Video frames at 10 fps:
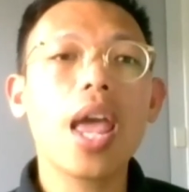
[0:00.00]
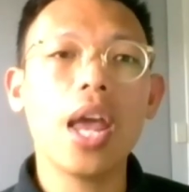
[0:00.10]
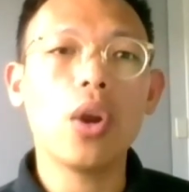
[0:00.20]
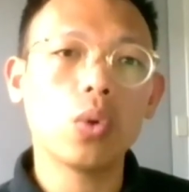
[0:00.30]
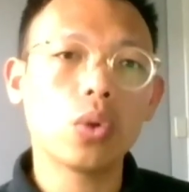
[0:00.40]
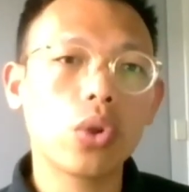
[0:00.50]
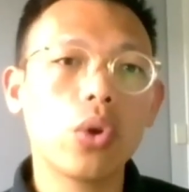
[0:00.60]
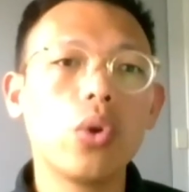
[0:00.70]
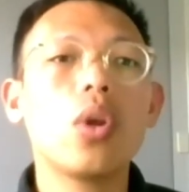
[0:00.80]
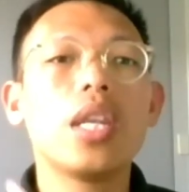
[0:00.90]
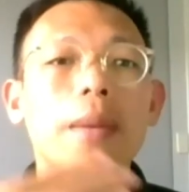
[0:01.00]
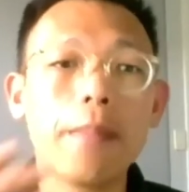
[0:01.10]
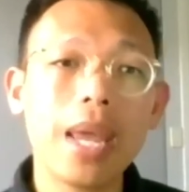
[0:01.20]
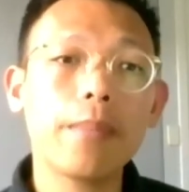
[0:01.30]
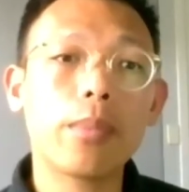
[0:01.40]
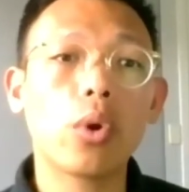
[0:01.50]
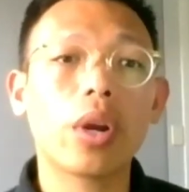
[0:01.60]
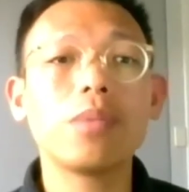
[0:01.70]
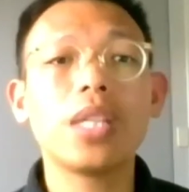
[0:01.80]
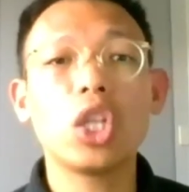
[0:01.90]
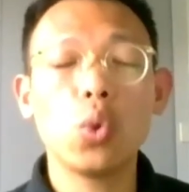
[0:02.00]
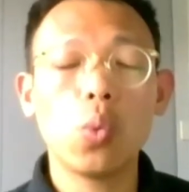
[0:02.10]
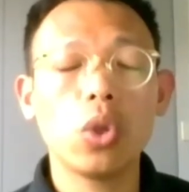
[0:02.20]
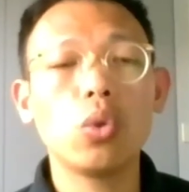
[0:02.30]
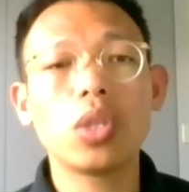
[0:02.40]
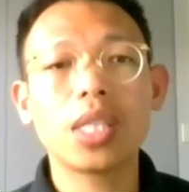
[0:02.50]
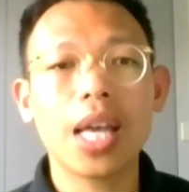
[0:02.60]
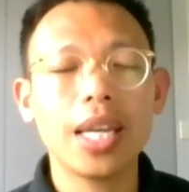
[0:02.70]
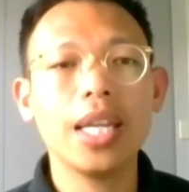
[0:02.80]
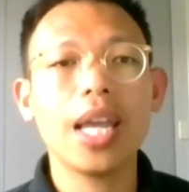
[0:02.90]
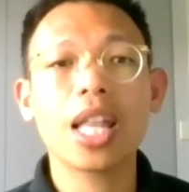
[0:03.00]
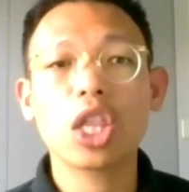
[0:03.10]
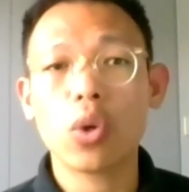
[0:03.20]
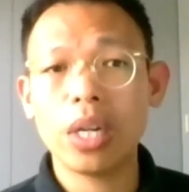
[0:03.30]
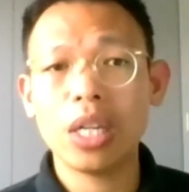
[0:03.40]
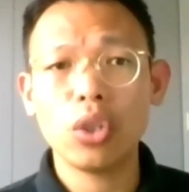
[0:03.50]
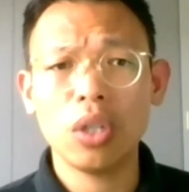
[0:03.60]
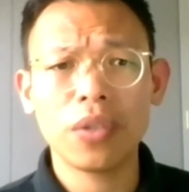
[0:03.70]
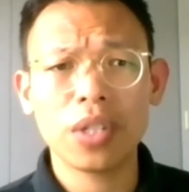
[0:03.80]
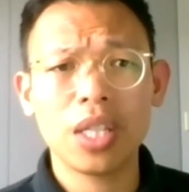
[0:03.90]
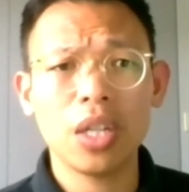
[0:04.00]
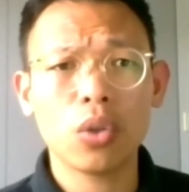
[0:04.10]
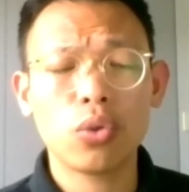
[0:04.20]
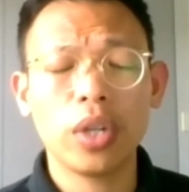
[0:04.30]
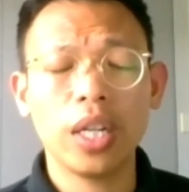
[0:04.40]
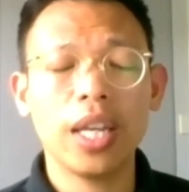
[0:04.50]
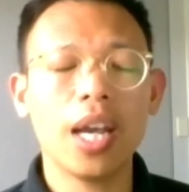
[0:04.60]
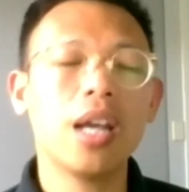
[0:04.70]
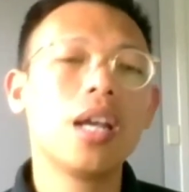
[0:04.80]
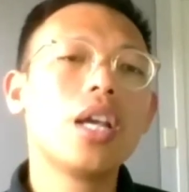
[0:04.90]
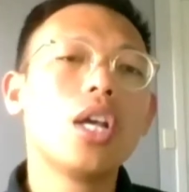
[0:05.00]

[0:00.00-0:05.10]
and also the main programs that you want to study at Torrens University Australia.